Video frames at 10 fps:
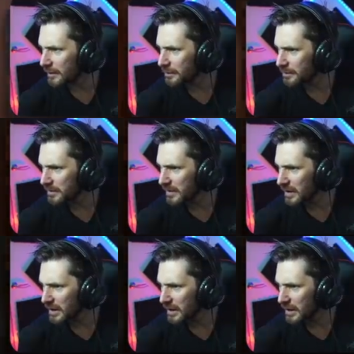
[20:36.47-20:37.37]

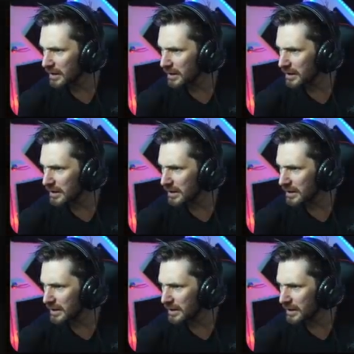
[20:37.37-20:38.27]

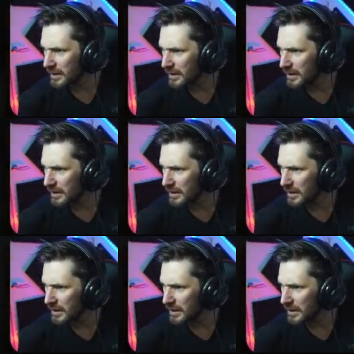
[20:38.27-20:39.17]

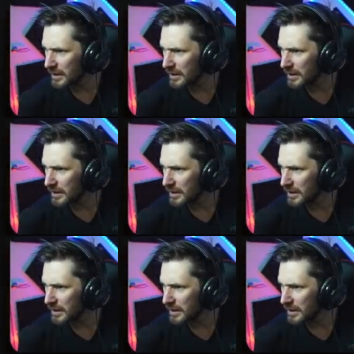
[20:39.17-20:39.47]
(silence)